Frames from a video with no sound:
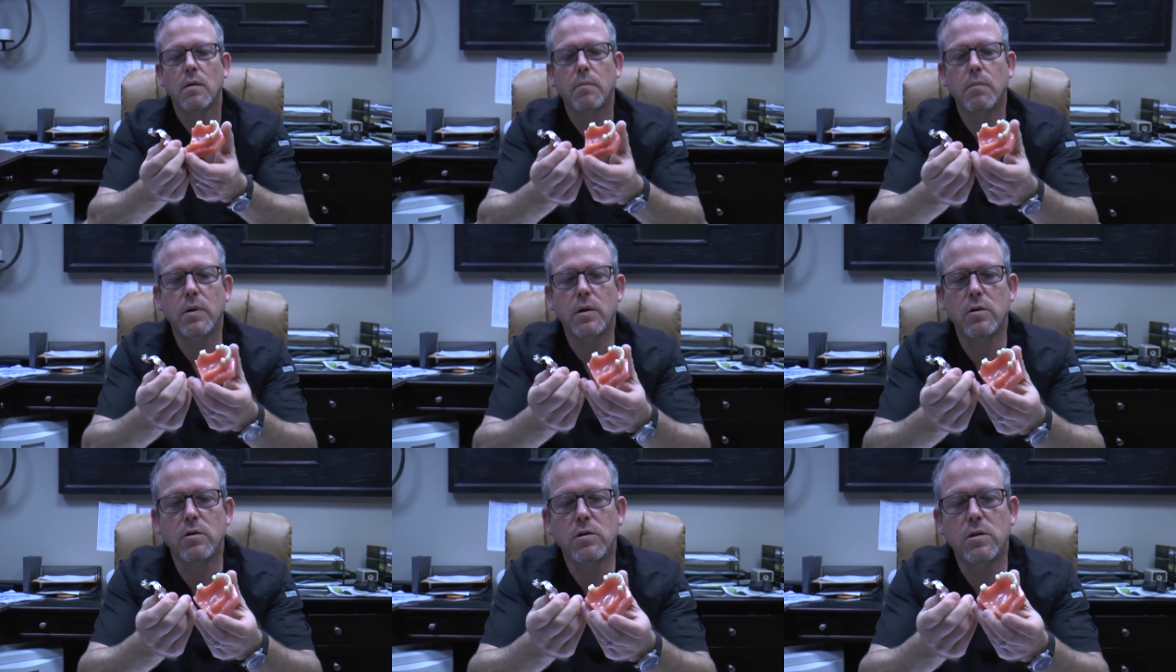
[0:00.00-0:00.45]

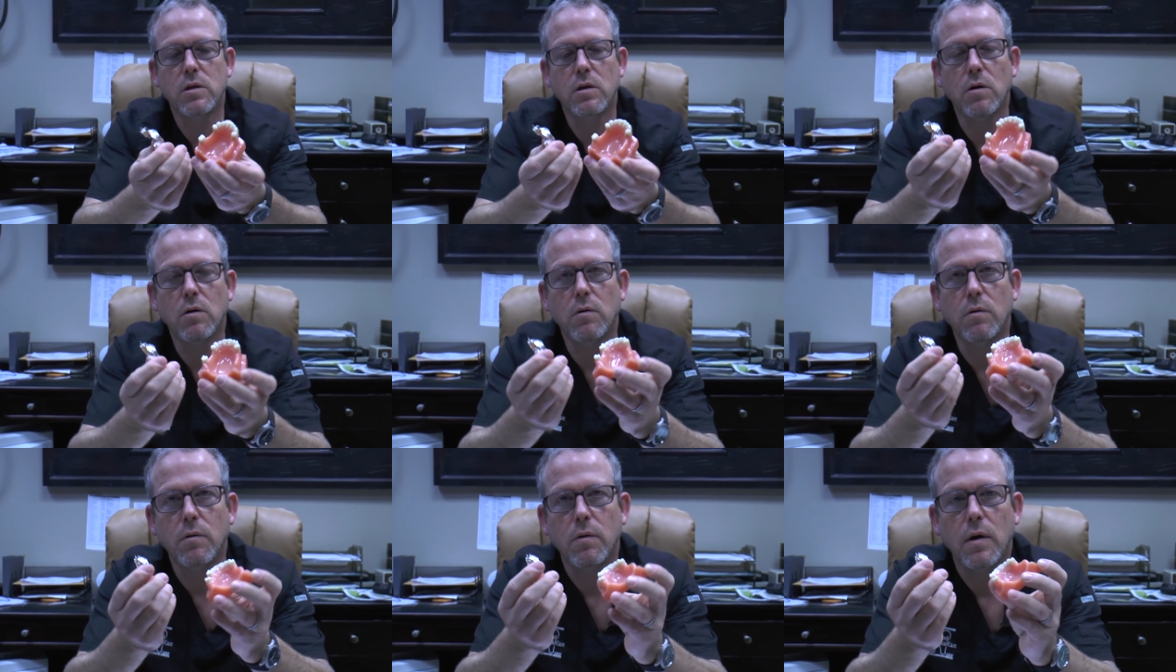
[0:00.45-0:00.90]
but you
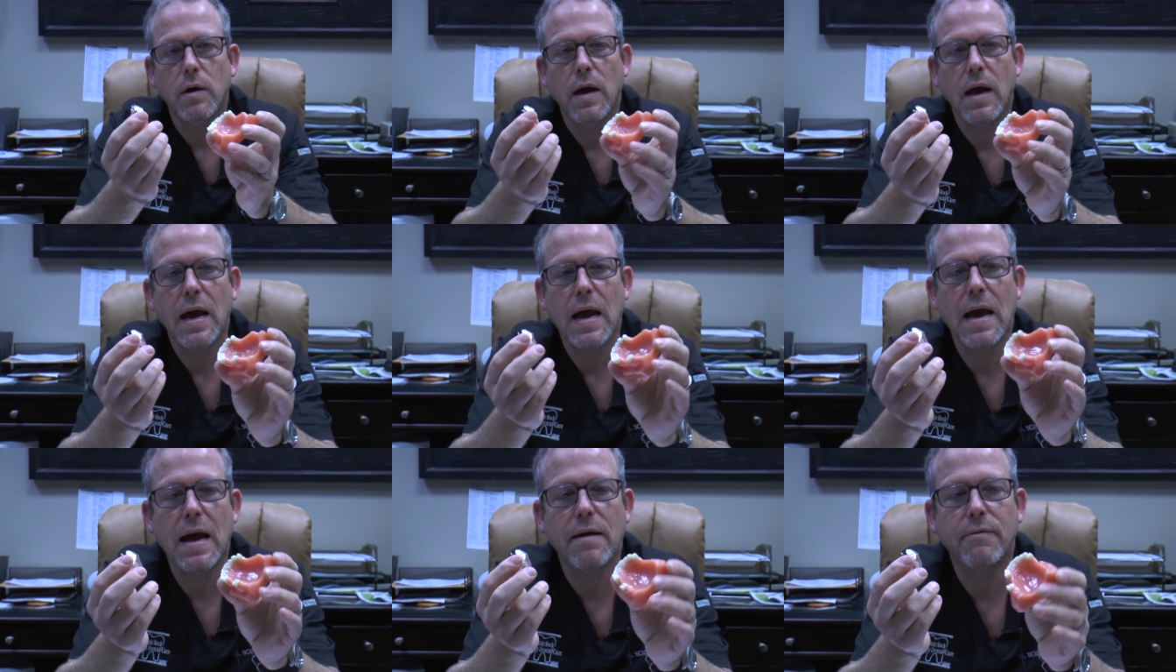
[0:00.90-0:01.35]
still
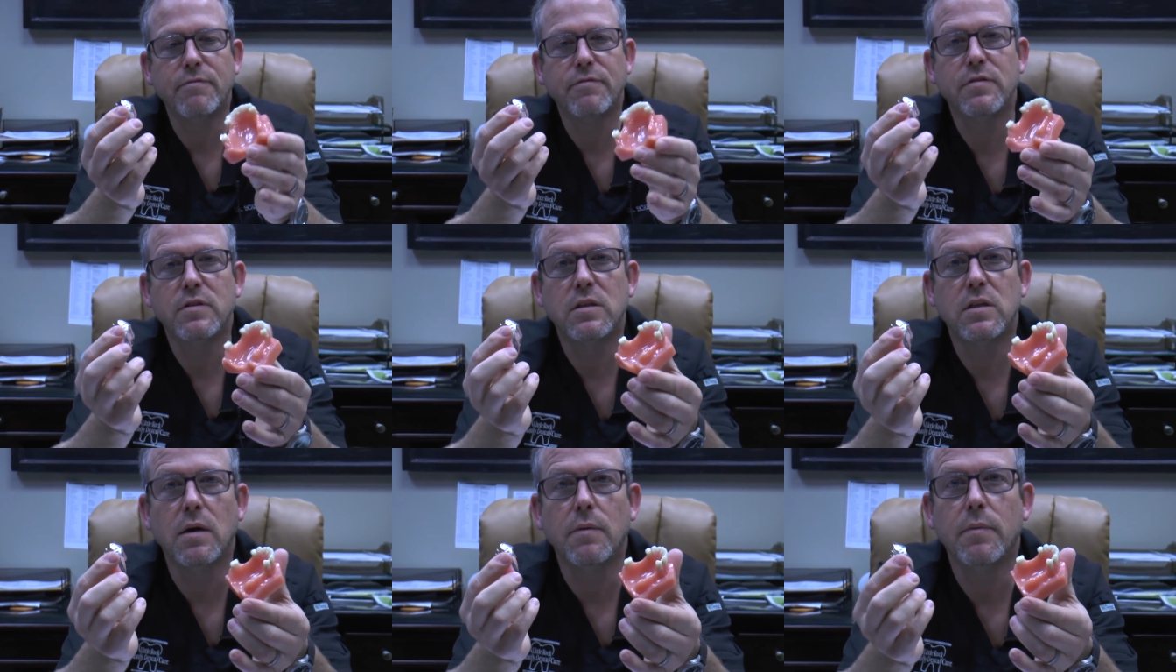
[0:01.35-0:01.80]
have
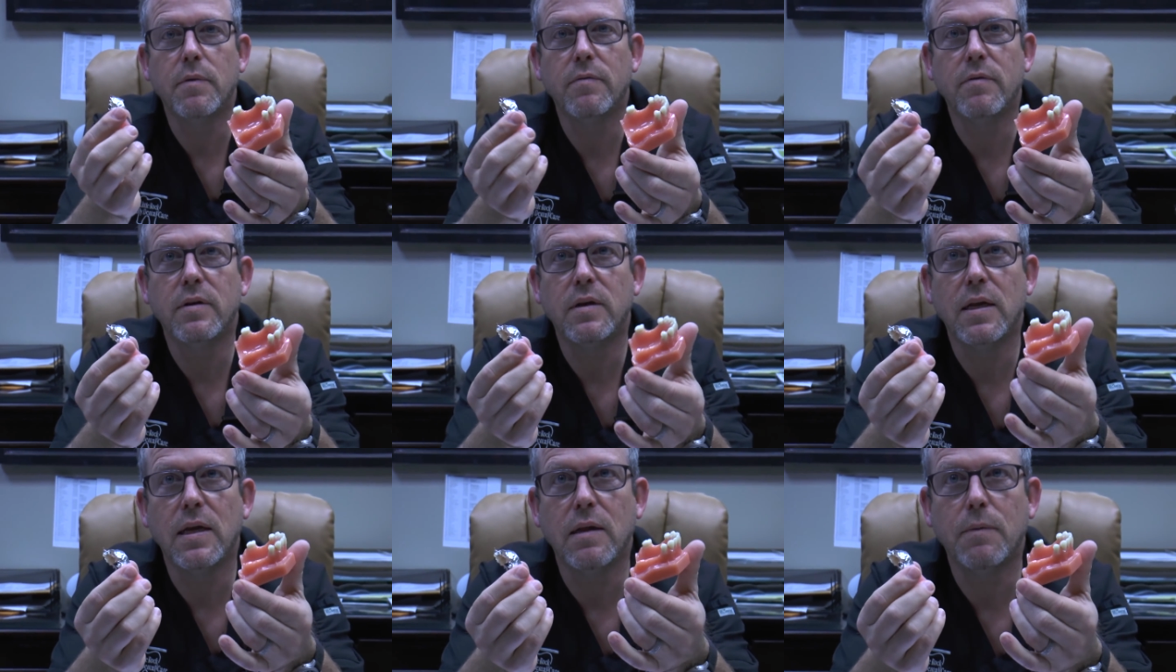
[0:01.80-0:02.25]
some of
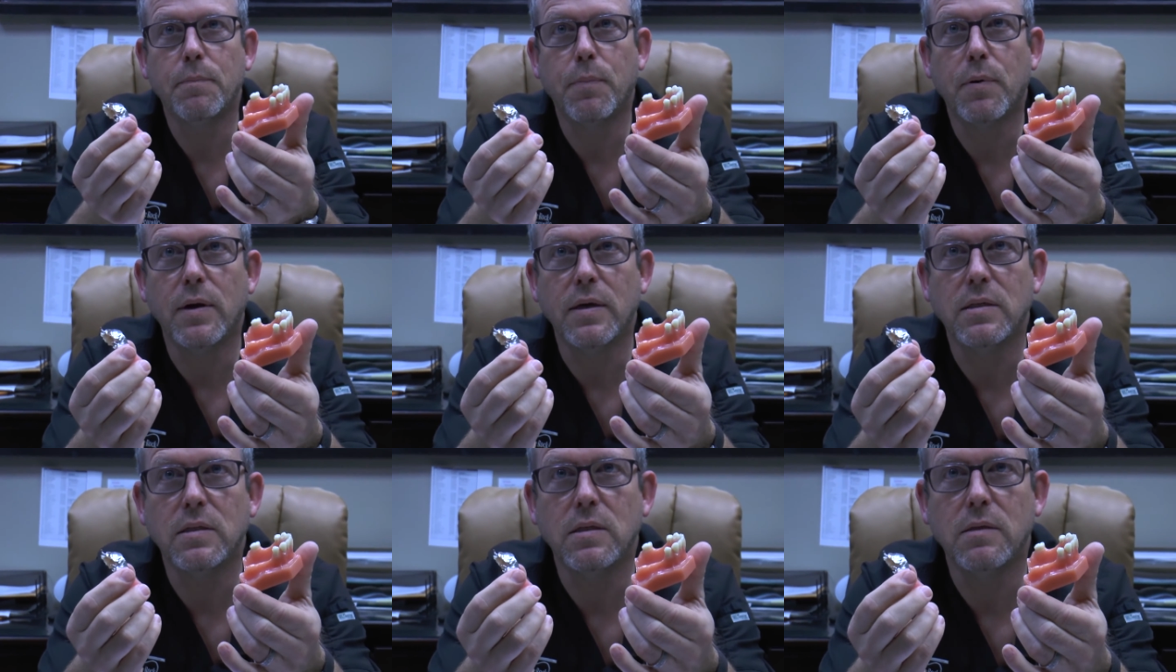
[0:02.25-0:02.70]
the teeth
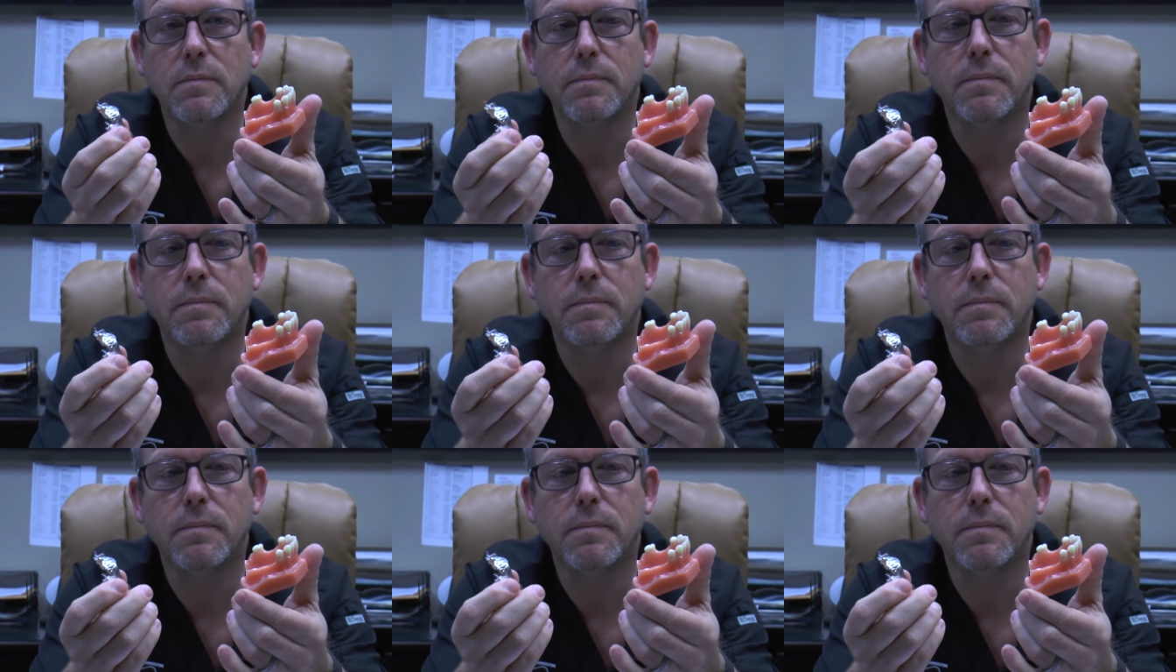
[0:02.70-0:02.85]
present,